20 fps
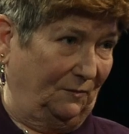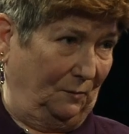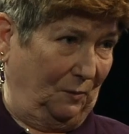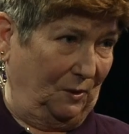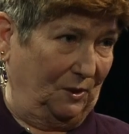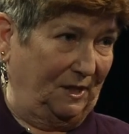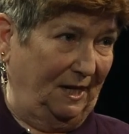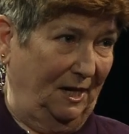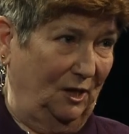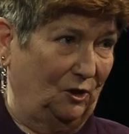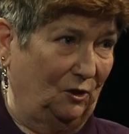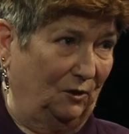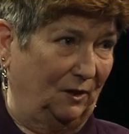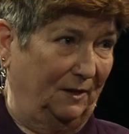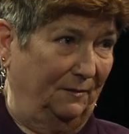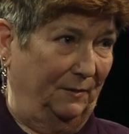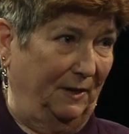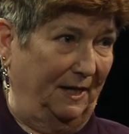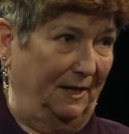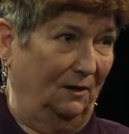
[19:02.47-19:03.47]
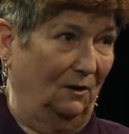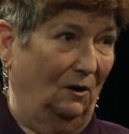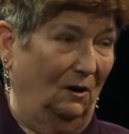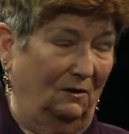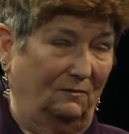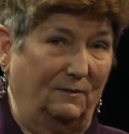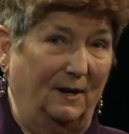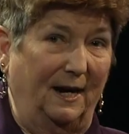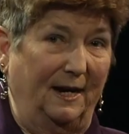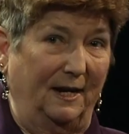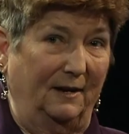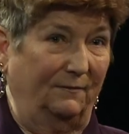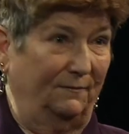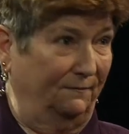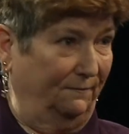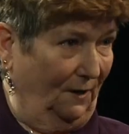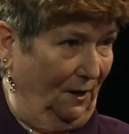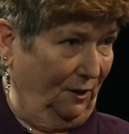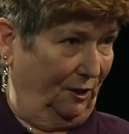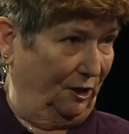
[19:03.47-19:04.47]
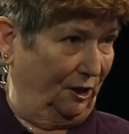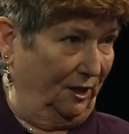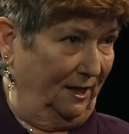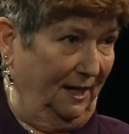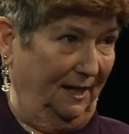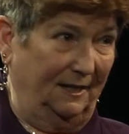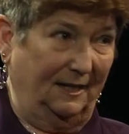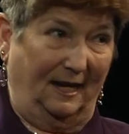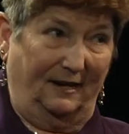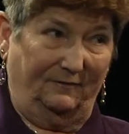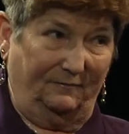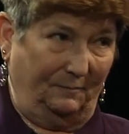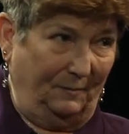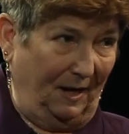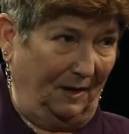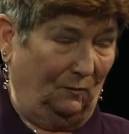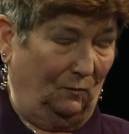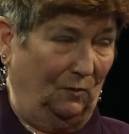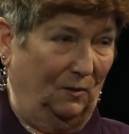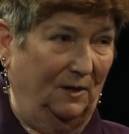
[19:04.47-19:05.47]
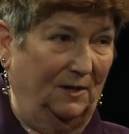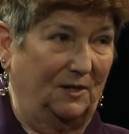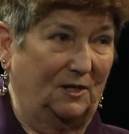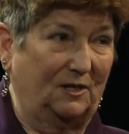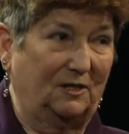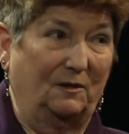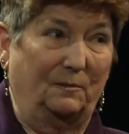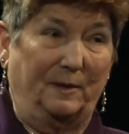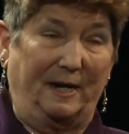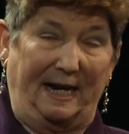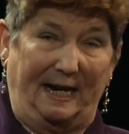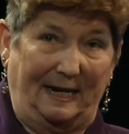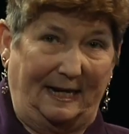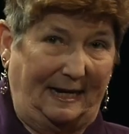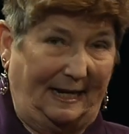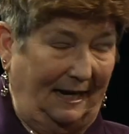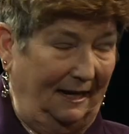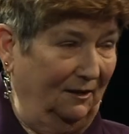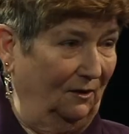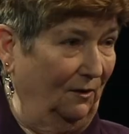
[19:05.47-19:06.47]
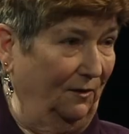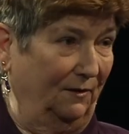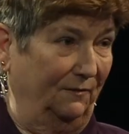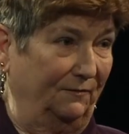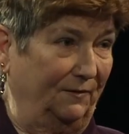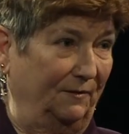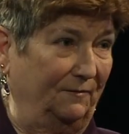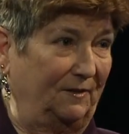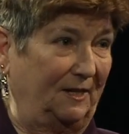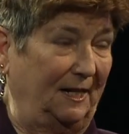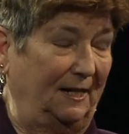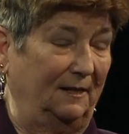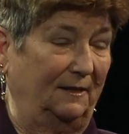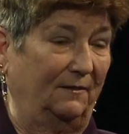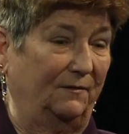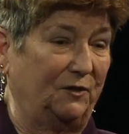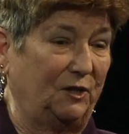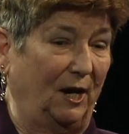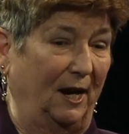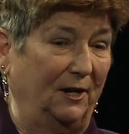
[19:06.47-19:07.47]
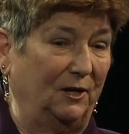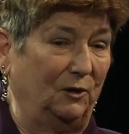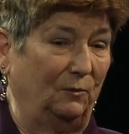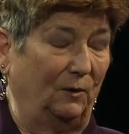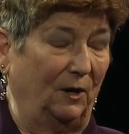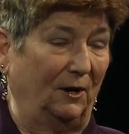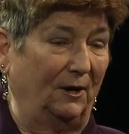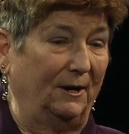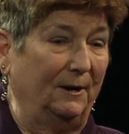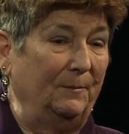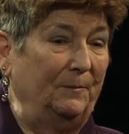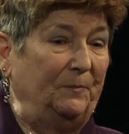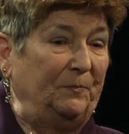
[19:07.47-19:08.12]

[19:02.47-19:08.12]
procedure committee already functioning, they've met once, they're meeting again on the 15th of January.